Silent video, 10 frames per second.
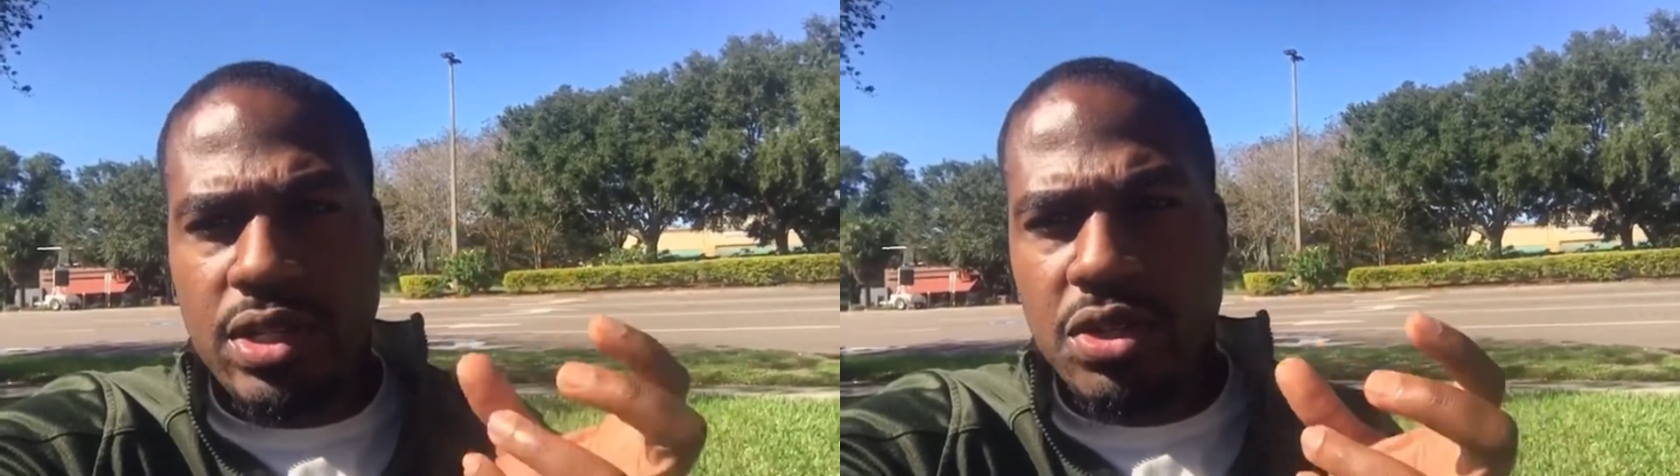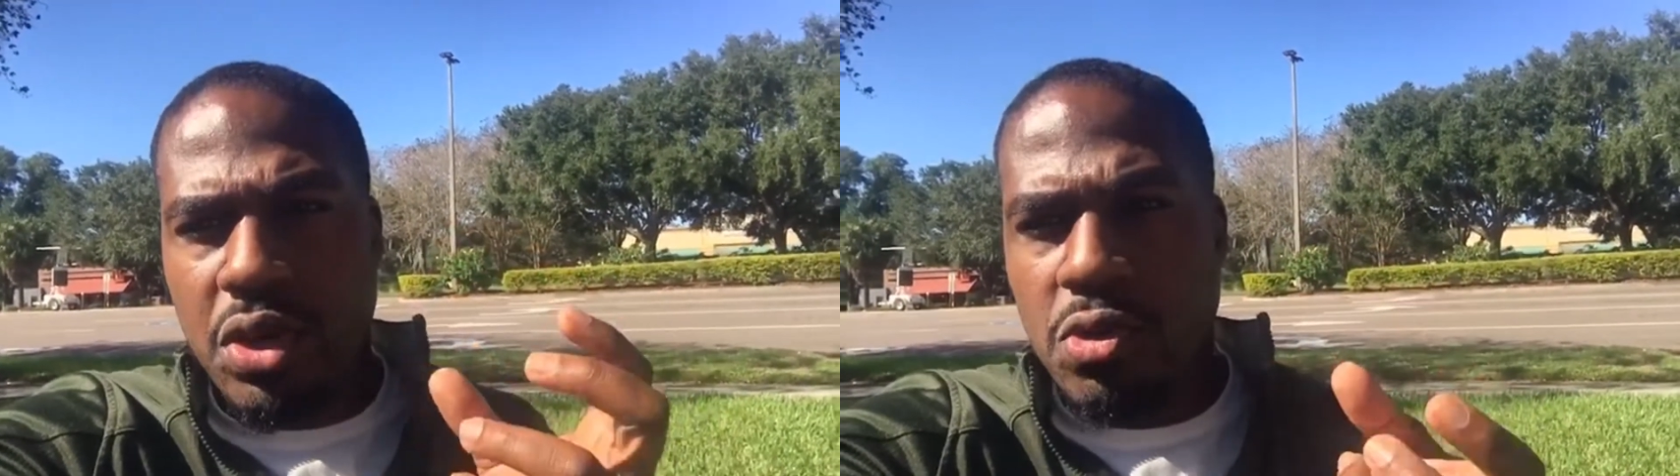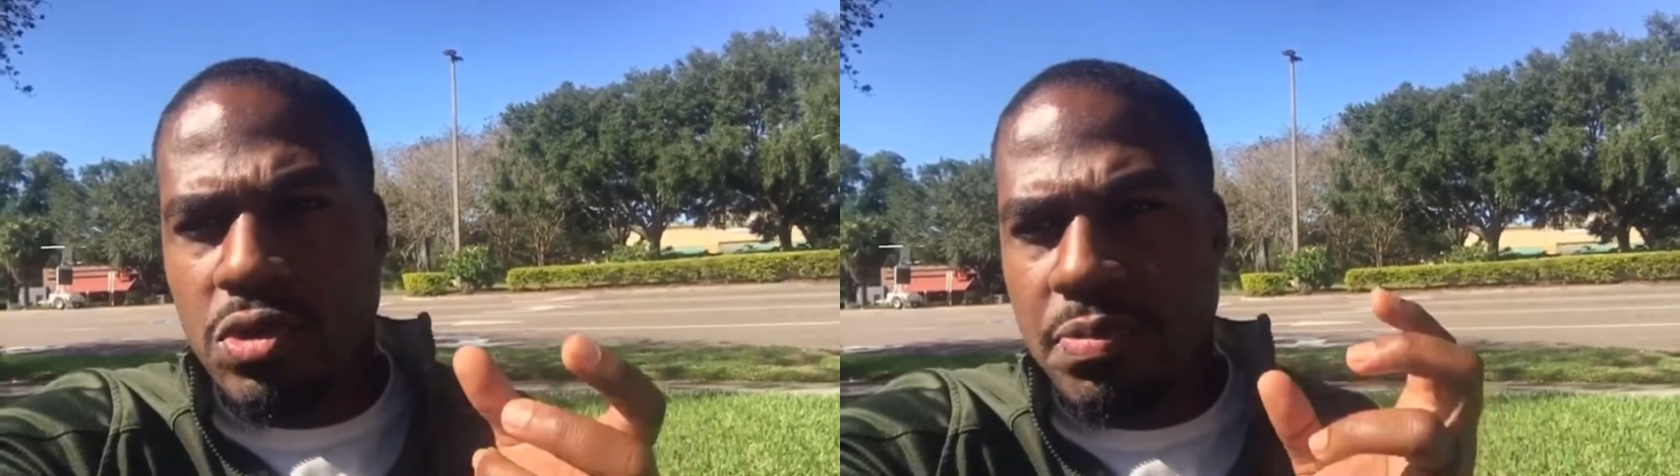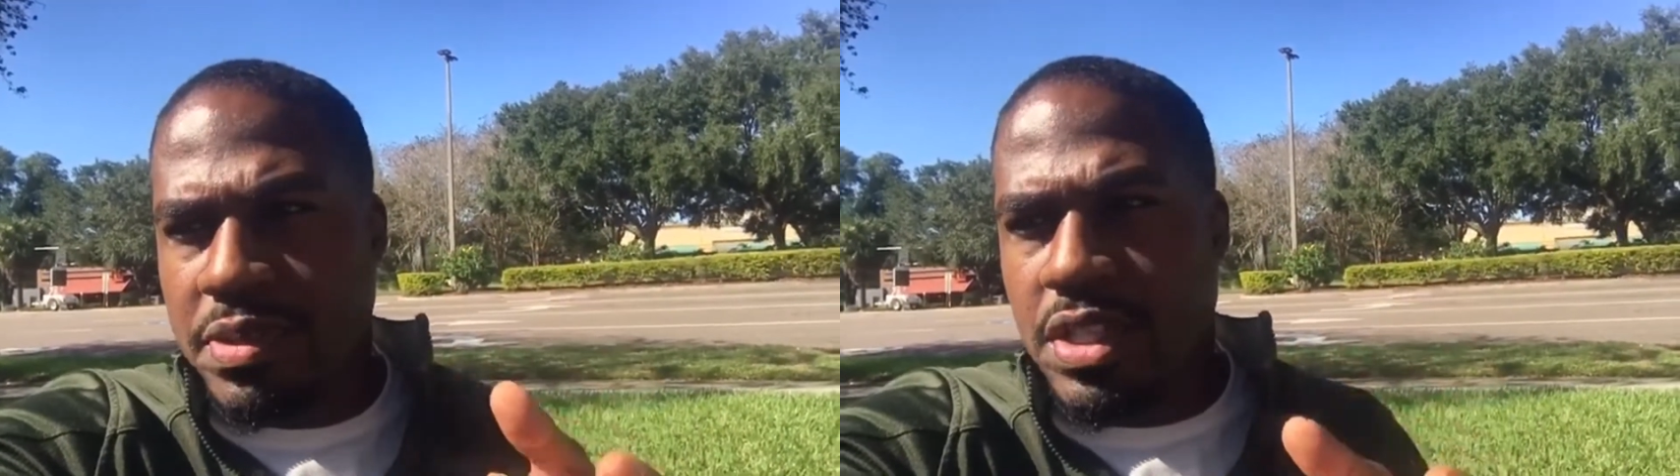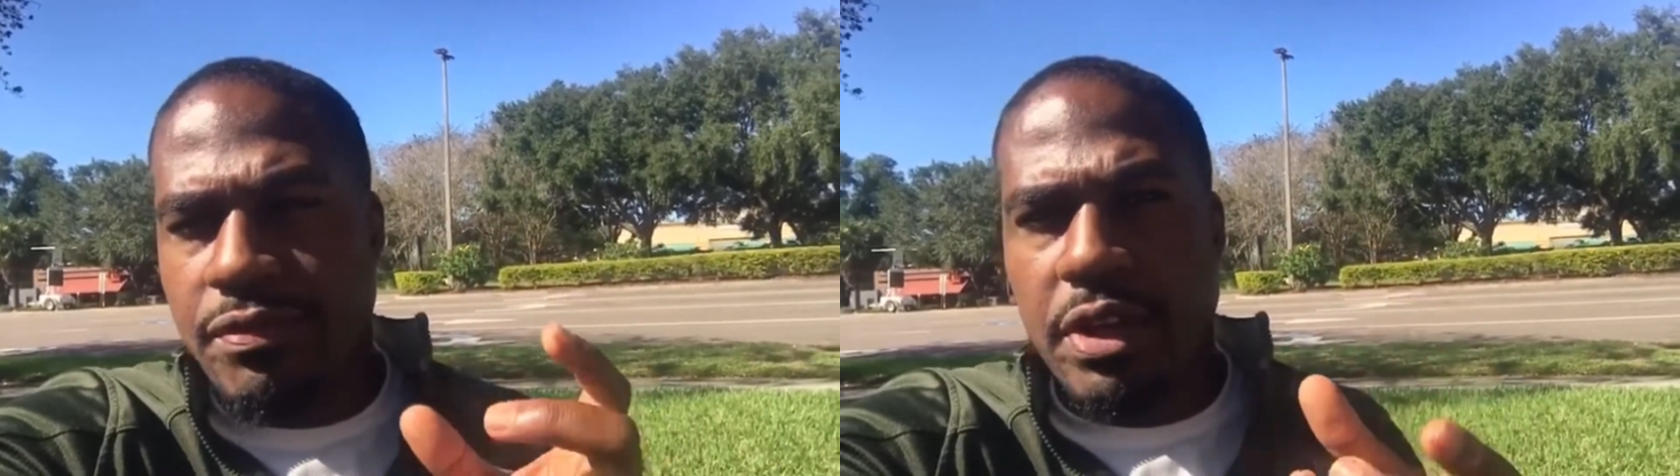to those
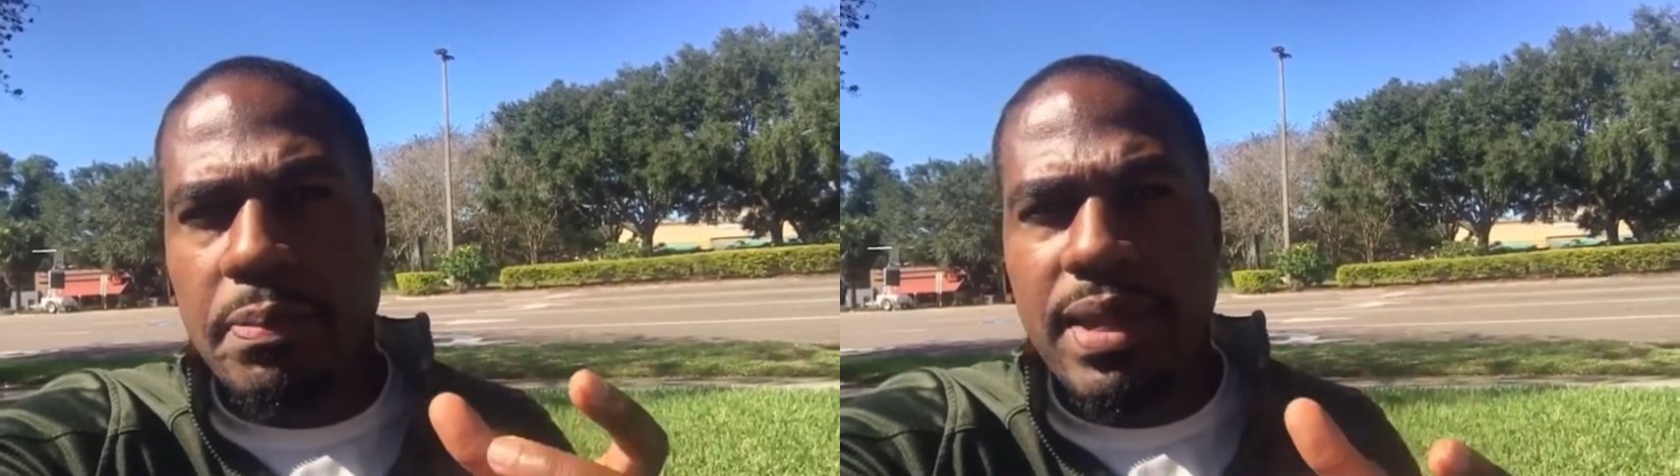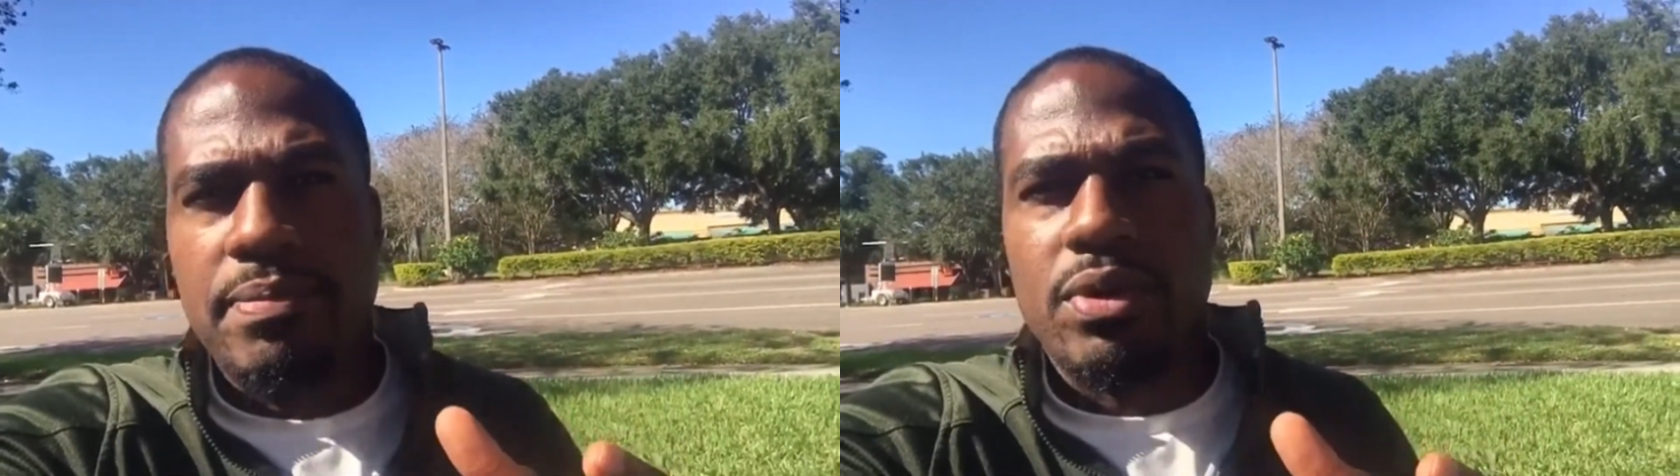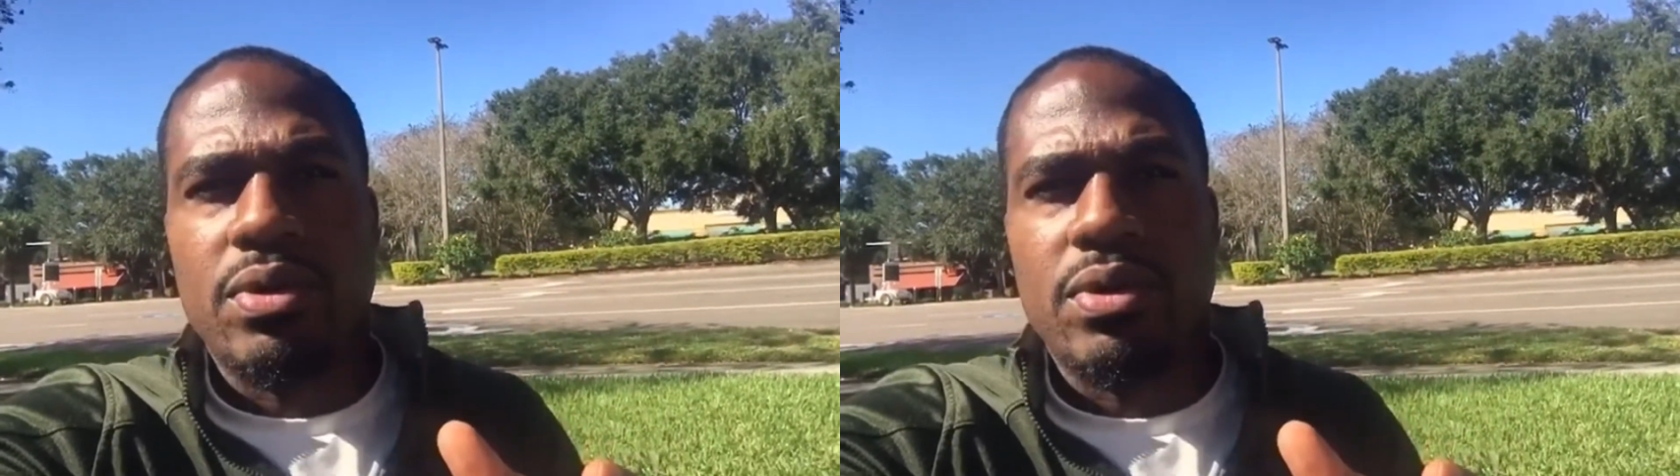specific people.